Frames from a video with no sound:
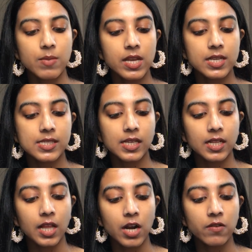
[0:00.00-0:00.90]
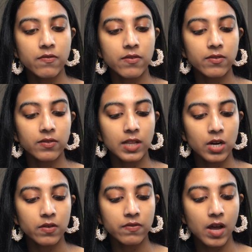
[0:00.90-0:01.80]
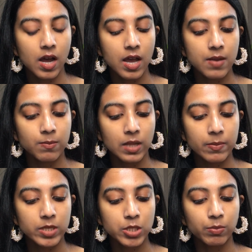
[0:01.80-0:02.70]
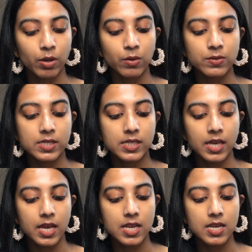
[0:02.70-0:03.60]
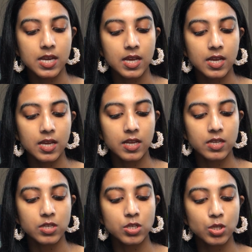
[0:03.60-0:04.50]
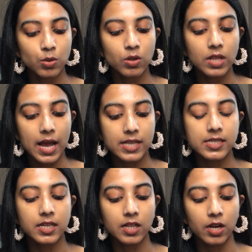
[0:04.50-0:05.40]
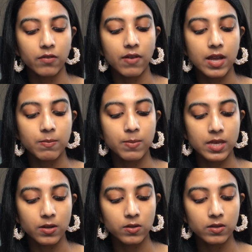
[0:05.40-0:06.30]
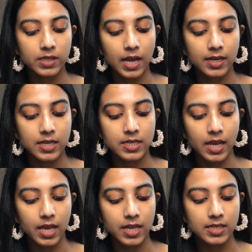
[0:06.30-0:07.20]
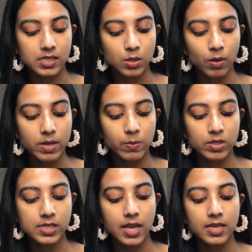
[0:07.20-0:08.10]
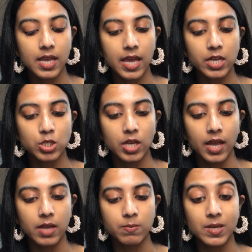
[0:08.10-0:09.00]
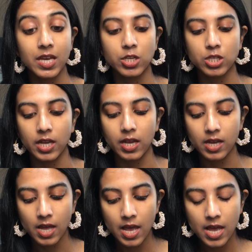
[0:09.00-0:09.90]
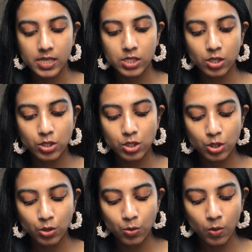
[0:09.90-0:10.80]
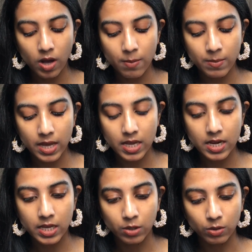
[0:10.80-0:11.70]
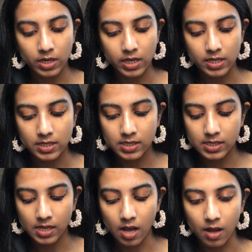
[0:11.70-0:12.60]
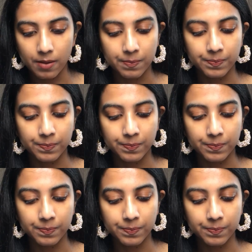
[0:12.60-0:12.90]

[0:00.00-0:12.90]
It is the Clarify Blemish Prone Skin Dual Acid Clarifying Peel that contains 20% AHA and PHA. So the two main ingredients, I